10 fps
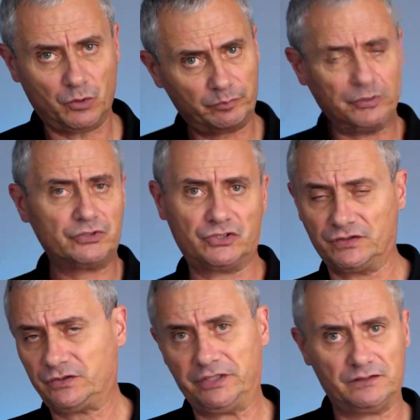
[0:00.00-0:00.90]
More push
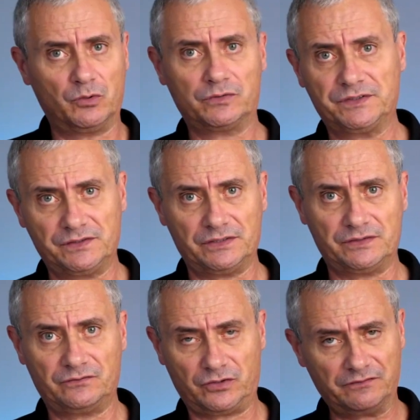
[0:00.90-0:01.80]
just creates more
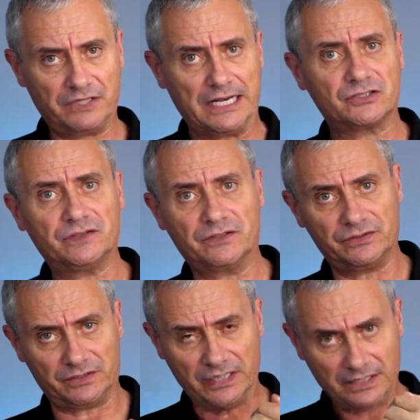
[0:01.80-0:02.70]
resistance. For every action,
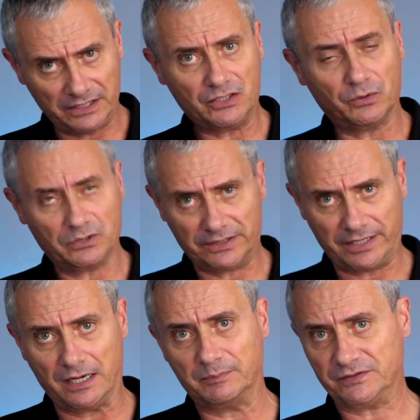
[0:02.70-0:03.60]
there is equal
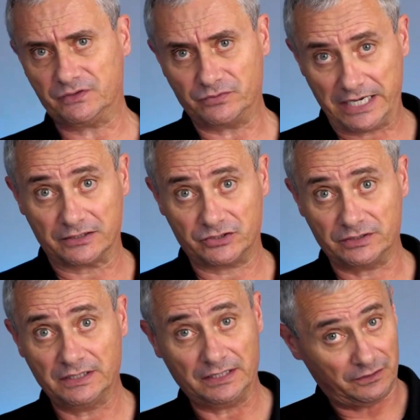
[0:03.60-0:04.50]
and opposite
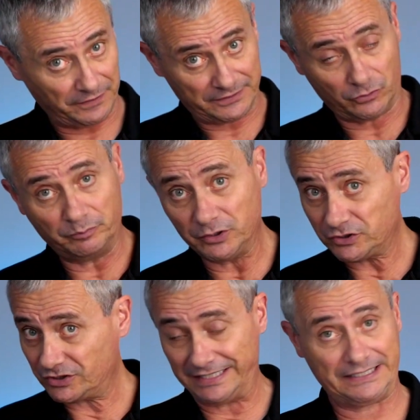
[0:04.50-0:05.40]
reaction. If I don't
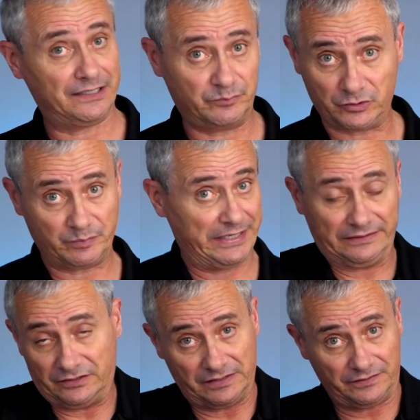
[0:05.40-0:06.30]
push, they can't push
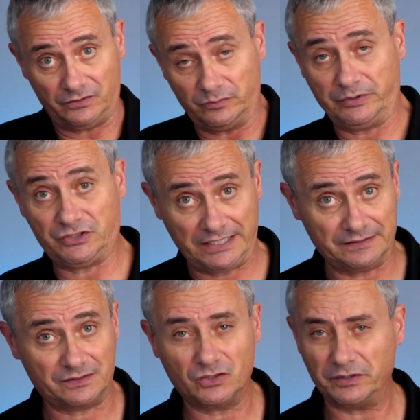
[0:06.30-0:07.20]
back. There's nothing to push against.